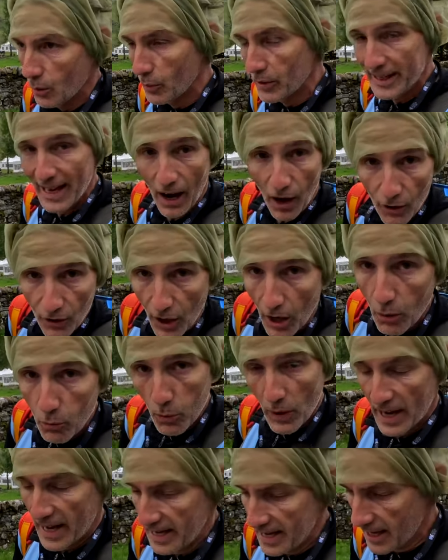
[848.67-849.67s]
we get on our
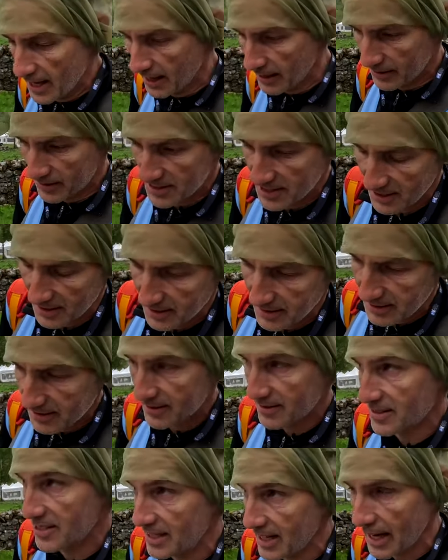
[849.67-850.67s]
way to
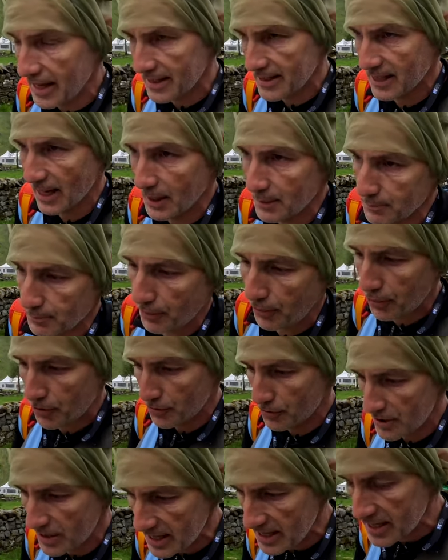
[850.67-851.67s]
today, camp
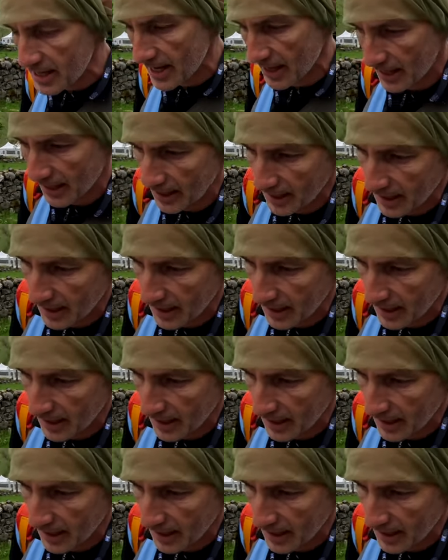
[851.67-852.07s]
3.